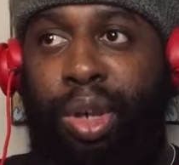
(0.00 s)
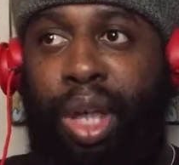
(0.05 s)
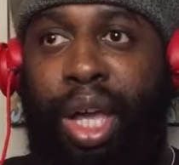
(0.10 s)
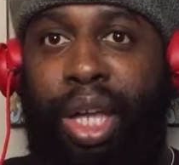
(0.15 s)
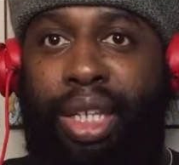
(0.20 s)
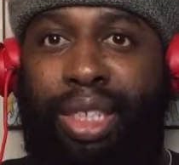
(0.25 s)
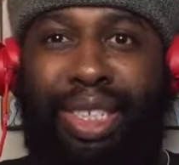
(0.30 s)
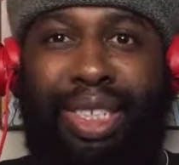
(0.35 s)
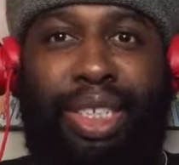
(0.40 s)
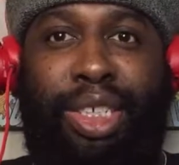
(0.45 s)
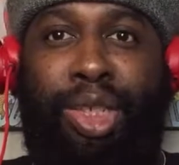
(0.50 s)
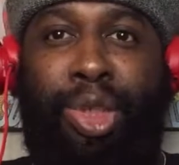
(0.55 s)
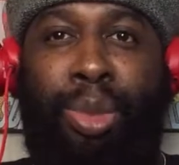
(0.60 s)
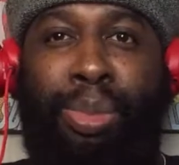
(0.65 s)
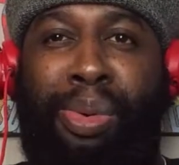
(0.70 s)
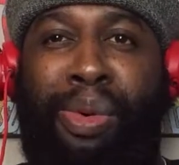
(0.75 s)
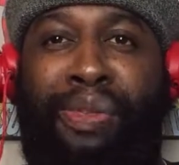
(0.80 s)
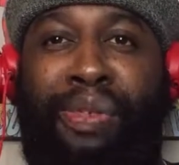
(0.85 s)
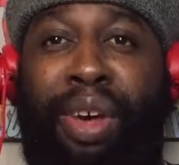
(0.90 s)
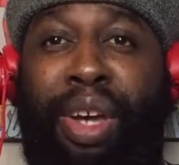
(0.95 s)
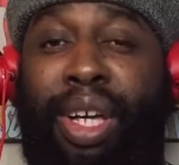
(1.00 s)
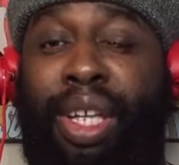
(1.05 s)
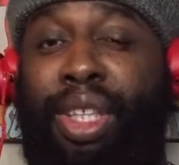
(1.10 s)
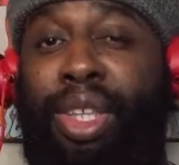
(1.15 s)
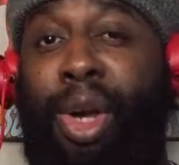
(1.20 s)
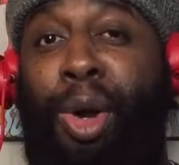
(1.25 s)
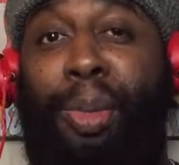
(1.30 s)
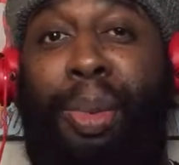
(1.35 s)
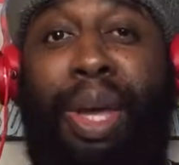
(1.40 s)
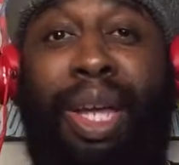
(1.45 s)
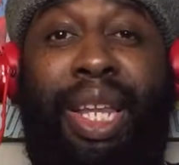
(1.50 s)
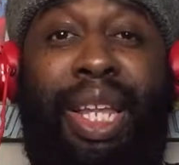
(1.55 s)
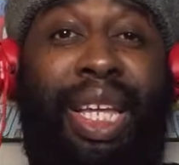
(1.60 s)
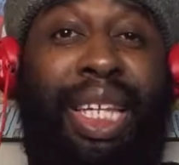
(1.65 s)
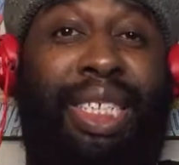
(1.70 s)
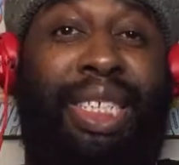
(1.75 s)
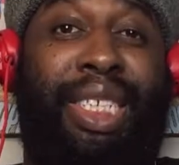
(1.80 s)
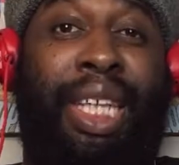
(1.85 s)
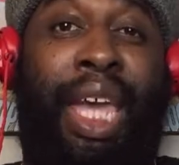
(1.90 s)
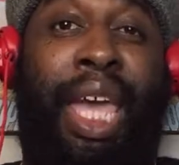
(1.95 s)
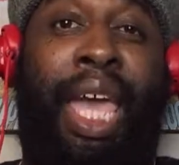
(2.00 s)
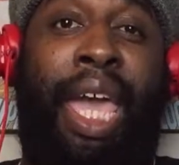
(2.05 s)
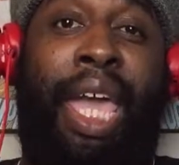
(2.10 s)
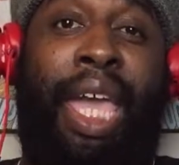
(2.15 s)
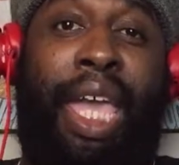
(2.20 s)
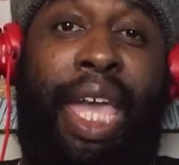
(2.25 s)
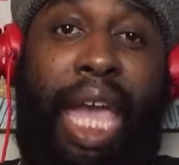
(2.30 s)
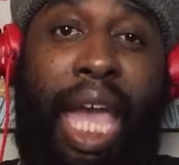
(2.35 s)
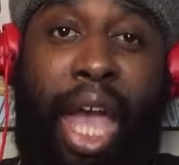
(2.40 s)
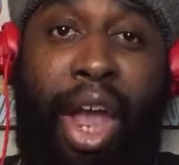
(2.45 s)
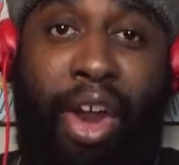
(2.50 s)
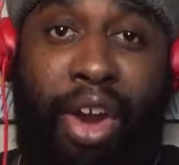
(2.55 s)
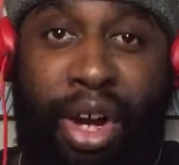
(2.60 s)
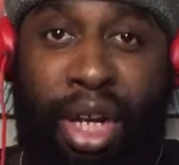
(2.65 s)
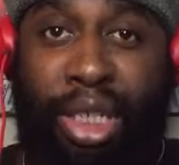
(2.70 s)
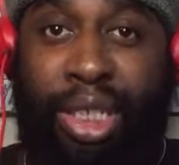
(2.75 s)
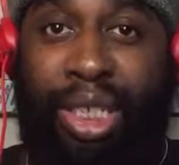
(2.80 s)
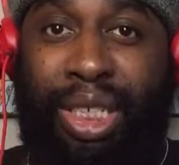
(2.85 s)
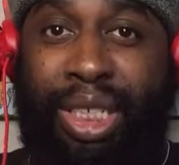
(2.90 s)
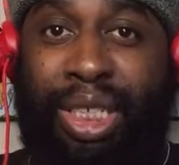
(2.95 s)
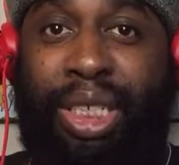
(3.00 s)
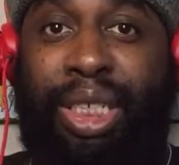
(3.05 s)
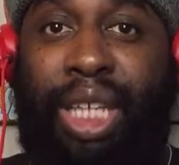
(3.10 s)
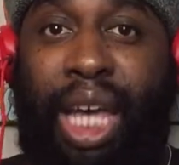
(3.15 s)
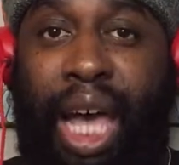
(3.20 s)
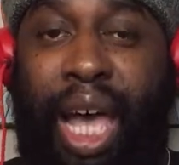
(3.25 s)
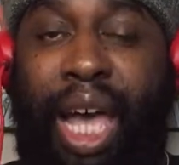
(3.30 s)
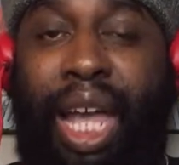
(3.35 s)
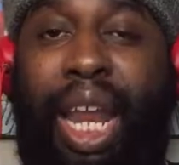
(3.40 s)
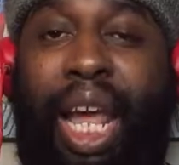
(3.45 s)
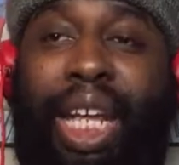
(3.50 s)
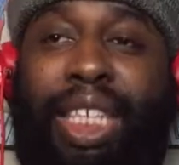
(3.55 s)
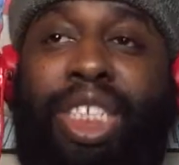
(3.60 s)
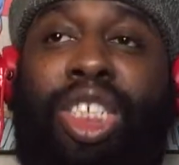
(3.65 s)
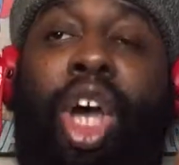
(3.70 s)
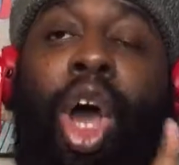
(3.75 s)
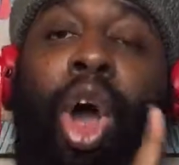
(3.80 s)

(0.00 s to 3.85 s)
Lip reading: like, just super fucking dope. And his character design, I